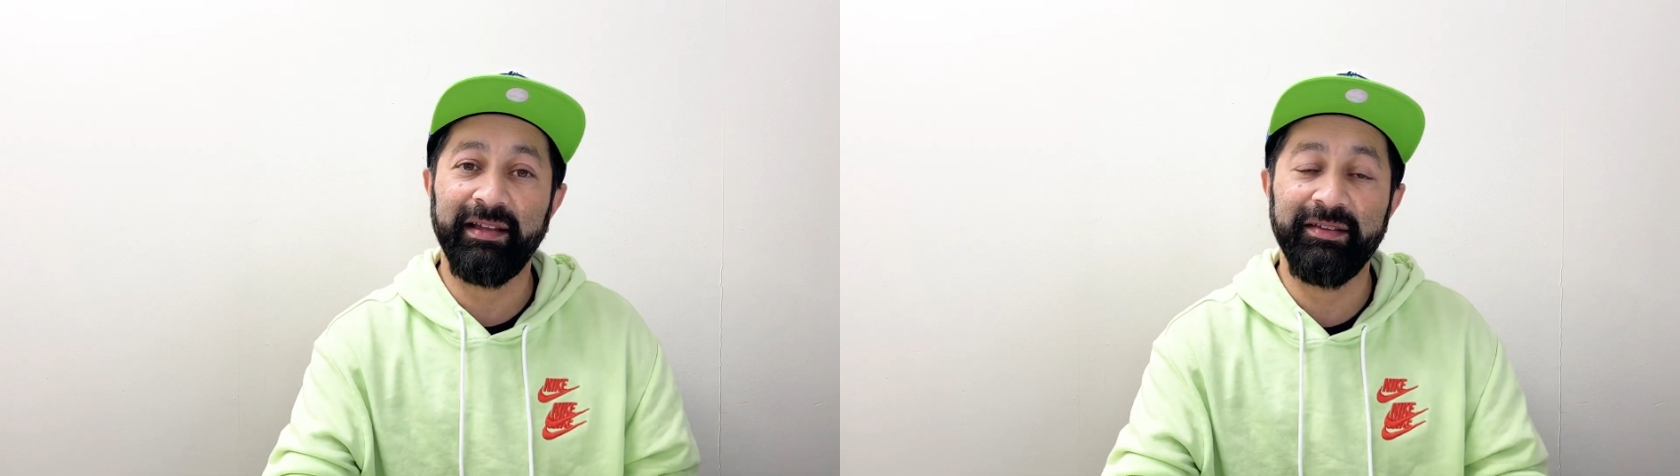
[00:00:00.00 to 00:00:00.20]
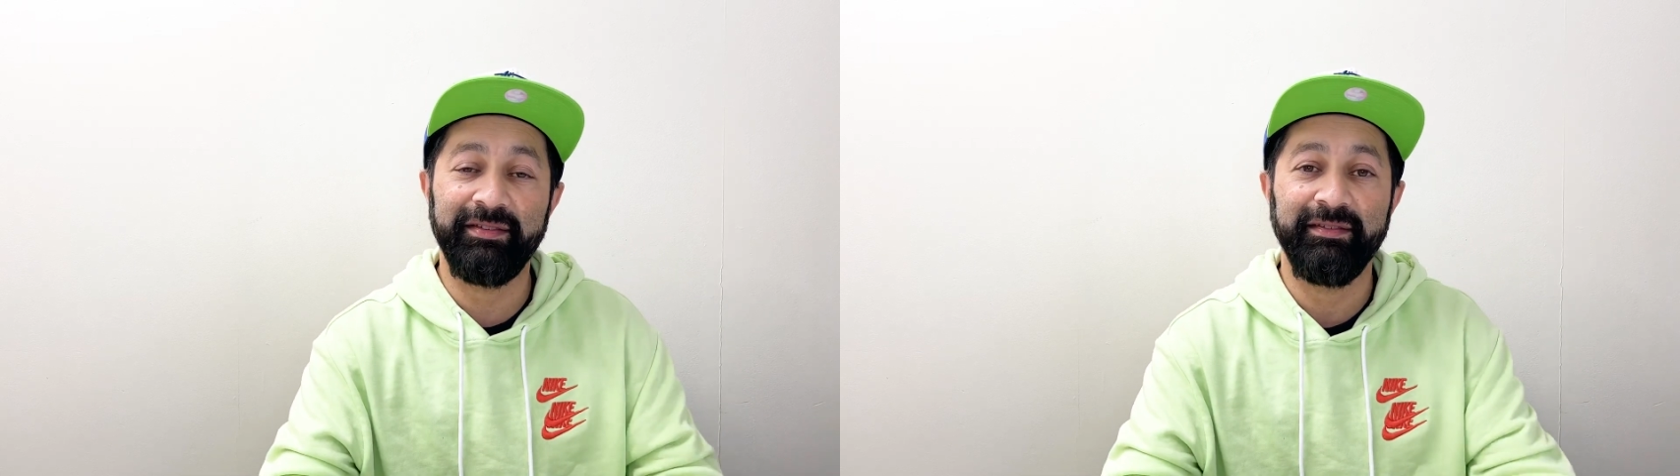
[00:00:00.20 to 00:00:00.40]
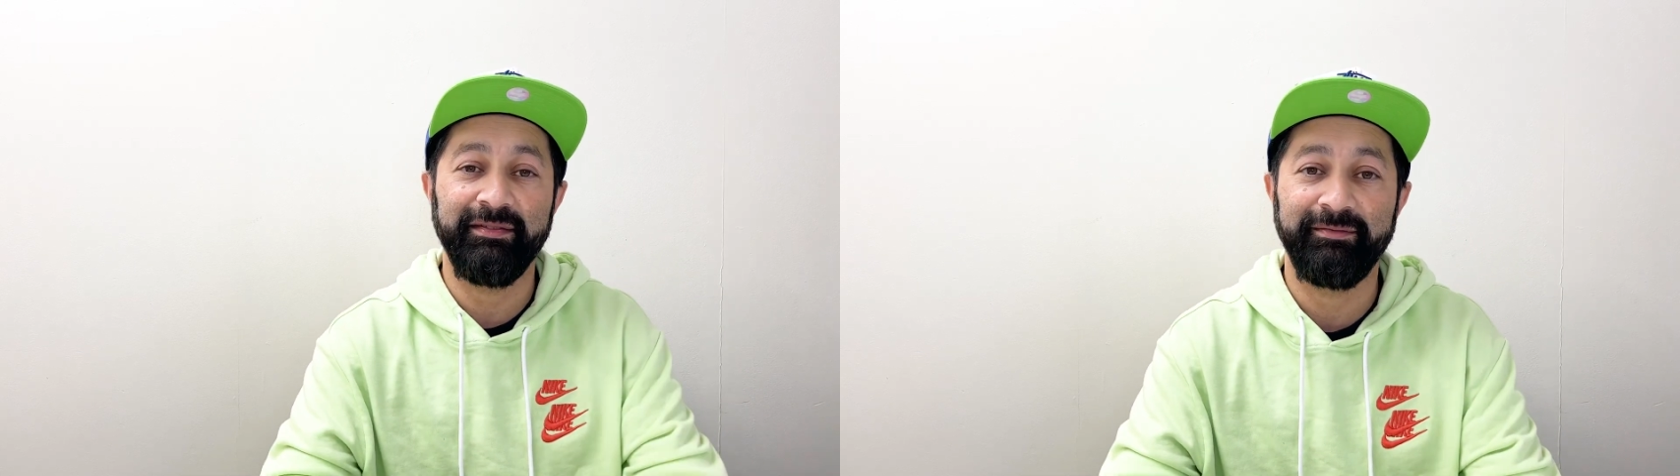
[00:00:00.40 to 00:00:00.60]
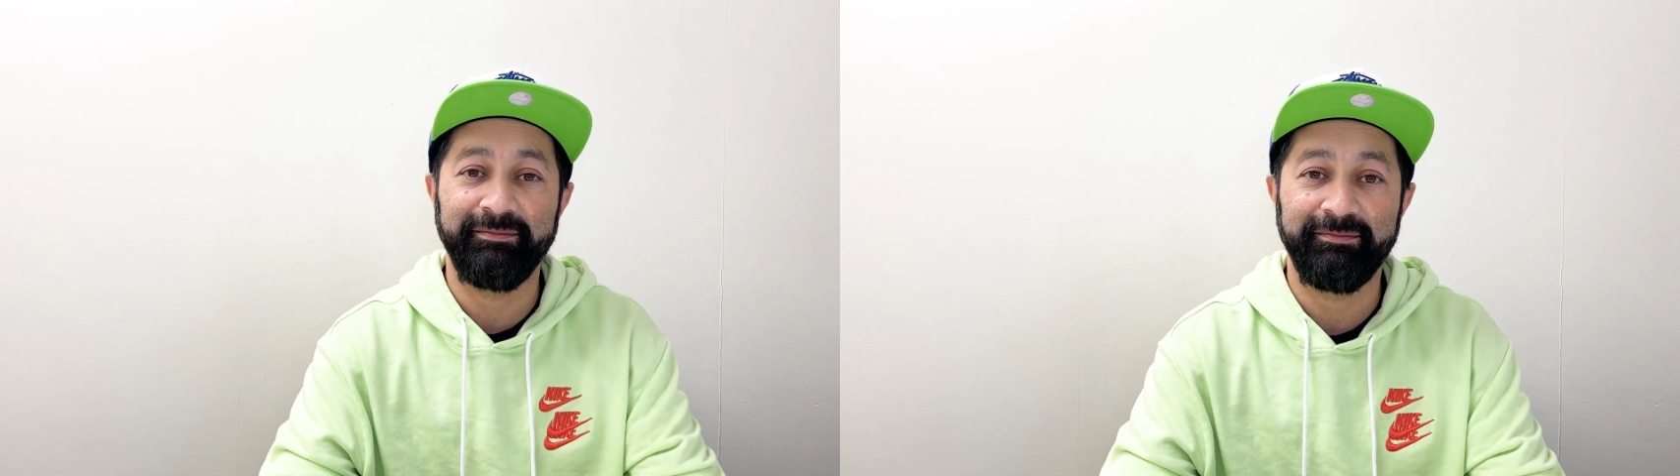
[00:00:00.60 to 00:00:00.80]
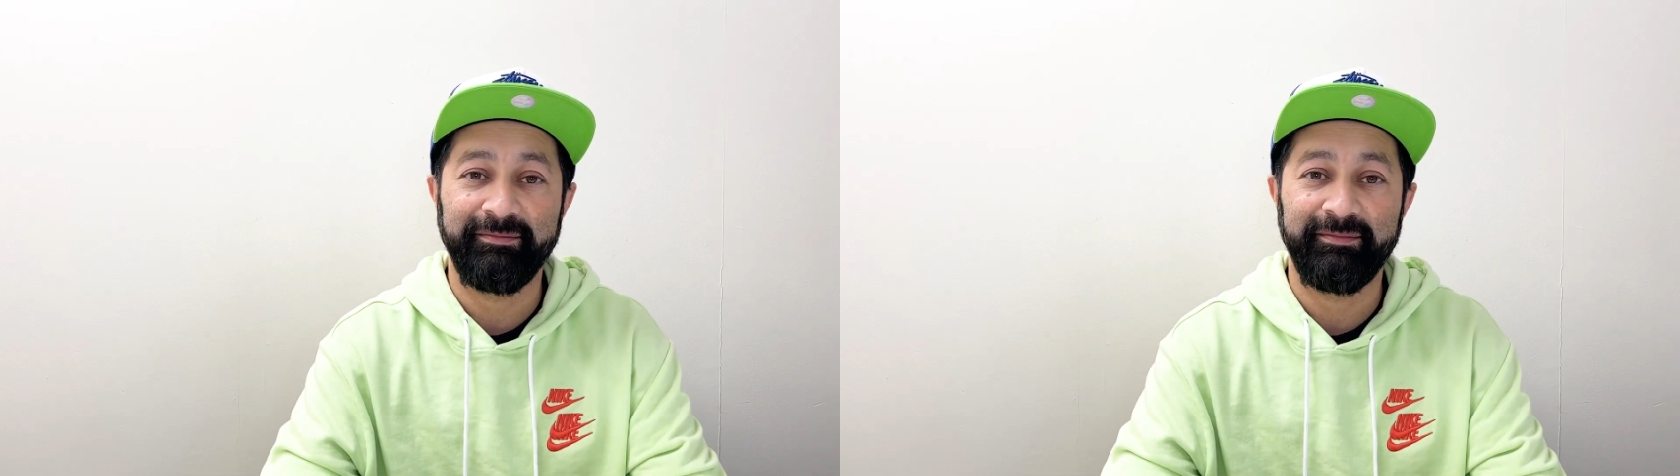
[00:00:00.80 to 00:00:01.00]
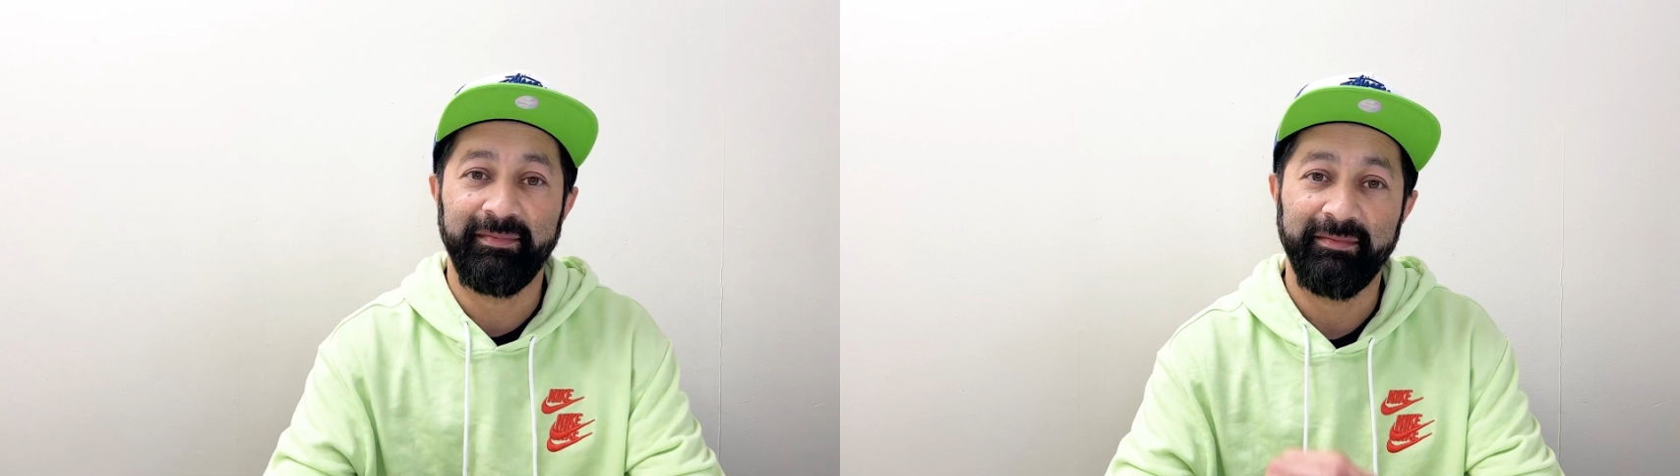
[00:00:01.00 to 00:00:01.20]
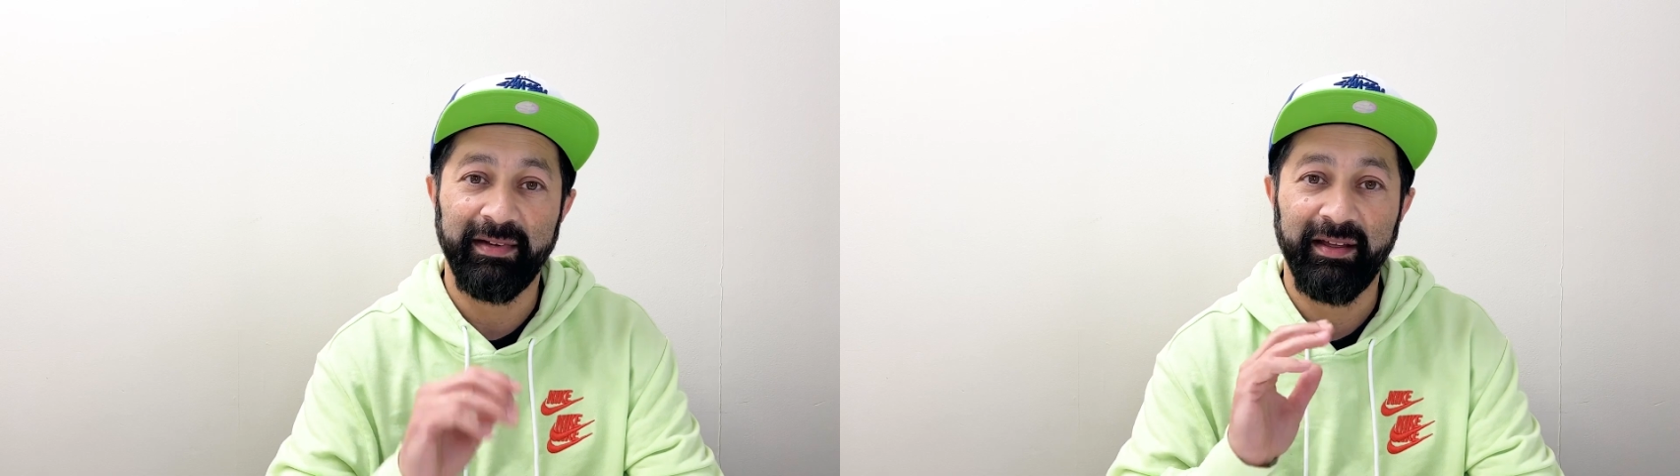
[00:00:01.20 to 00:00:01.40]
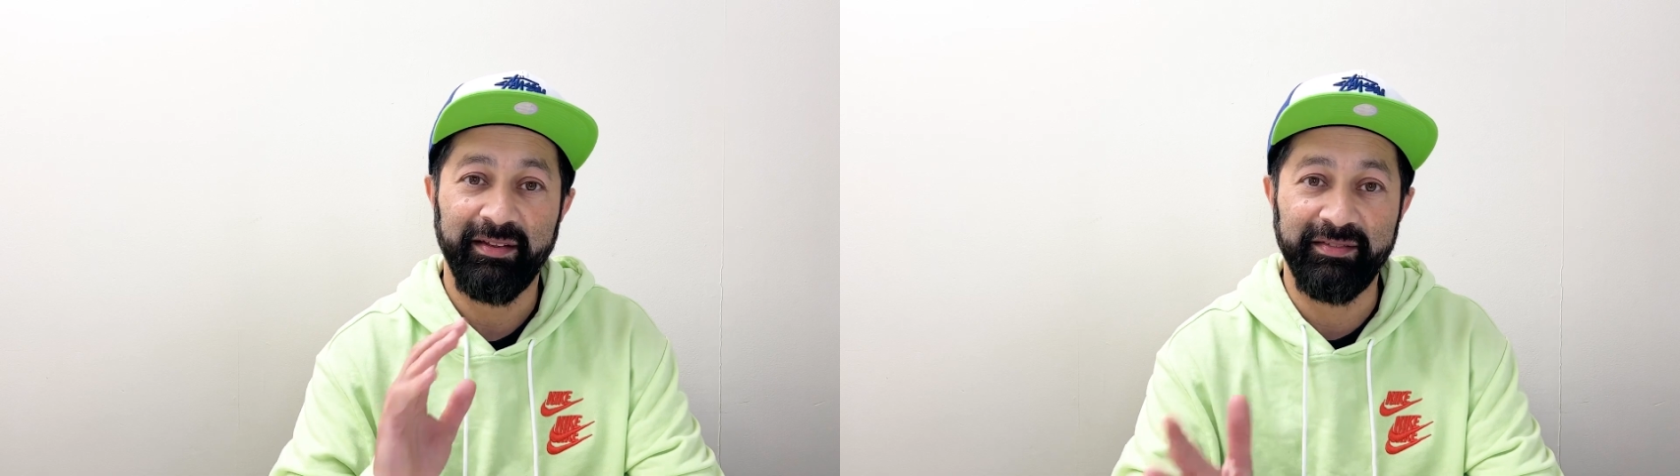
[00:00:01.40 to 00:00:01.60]
lesson,
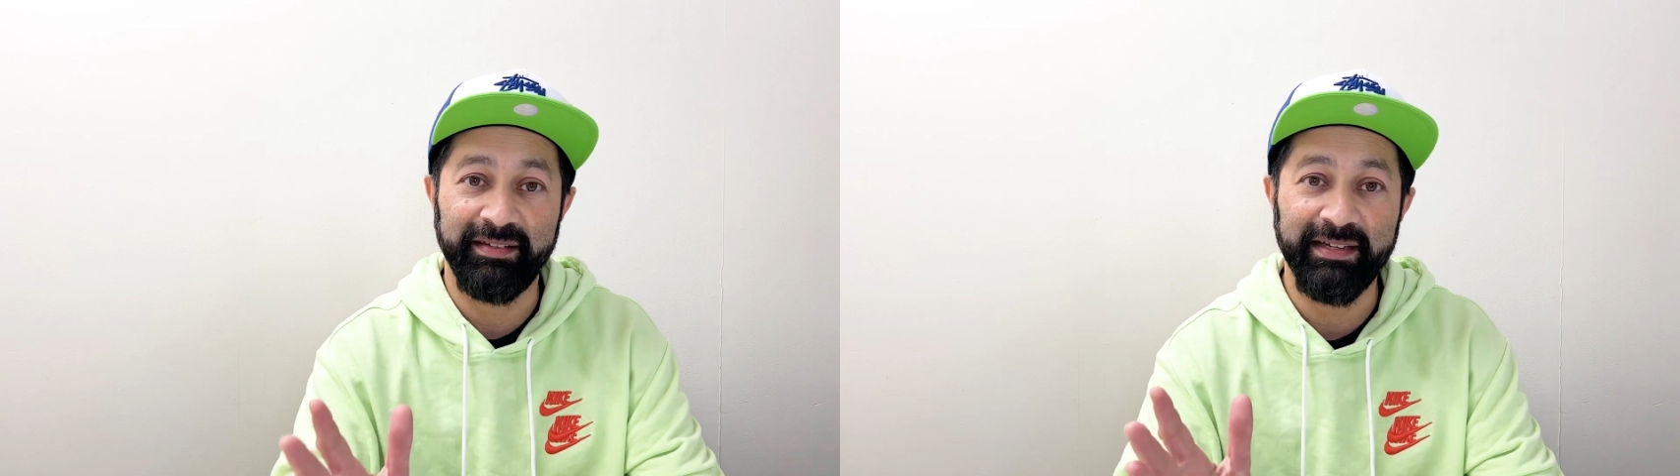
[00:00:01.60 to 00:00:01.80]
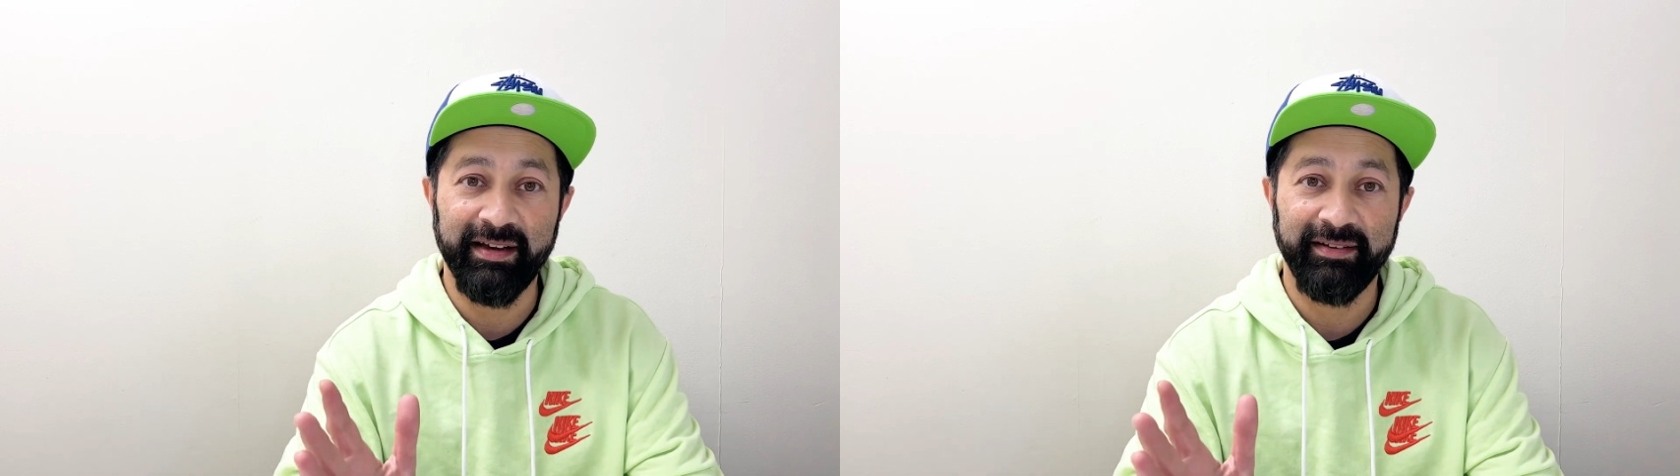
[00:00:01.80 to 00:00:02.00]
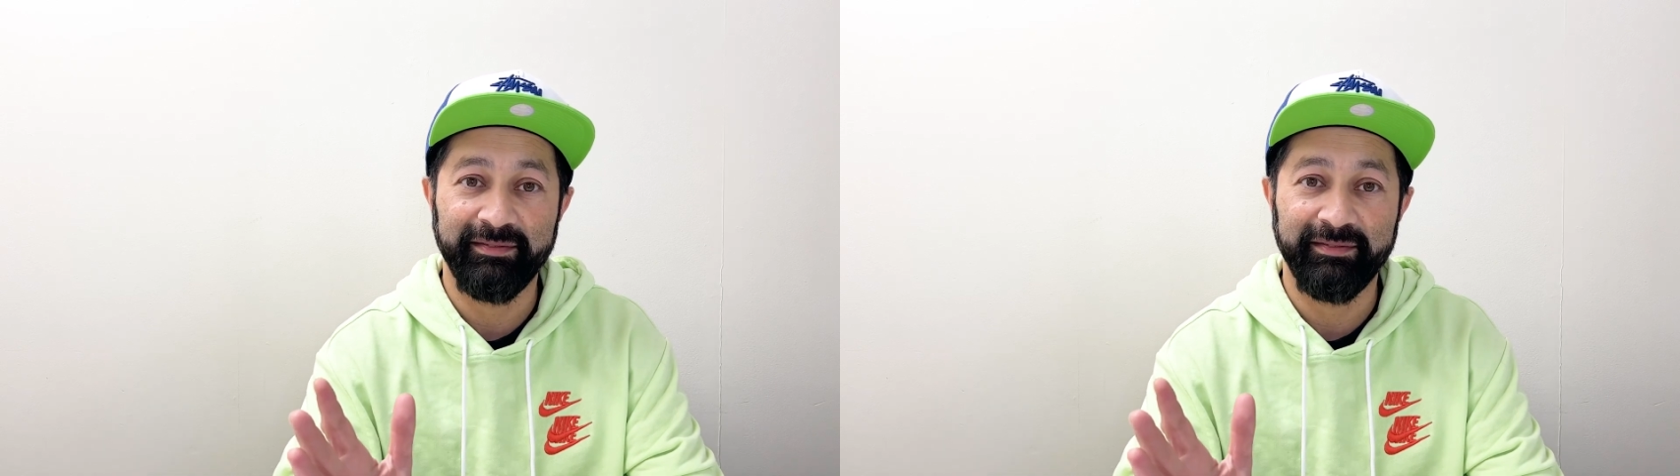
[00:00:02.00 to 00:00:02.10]
see ya.